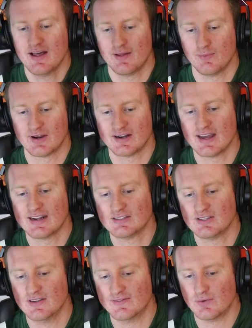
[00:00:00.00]
We're going to get
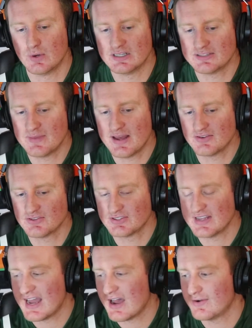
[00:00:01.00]
into the voicemails
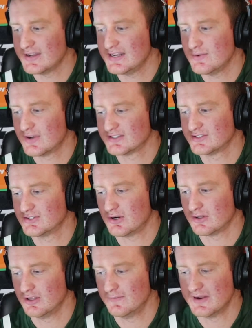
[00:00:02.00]
now, and he wants to
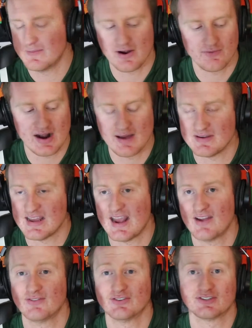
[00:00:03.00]
talk a little bit about Robby
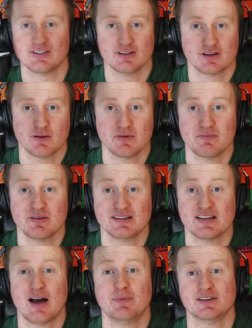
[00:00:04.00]
Anderson. It's going to be a
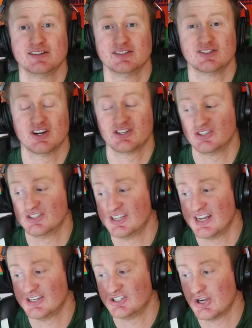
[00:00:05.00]
big topic of discussion
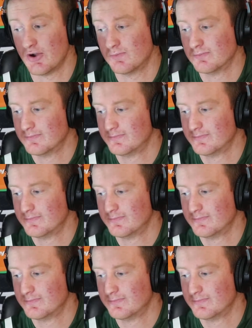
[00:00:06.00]
today's show.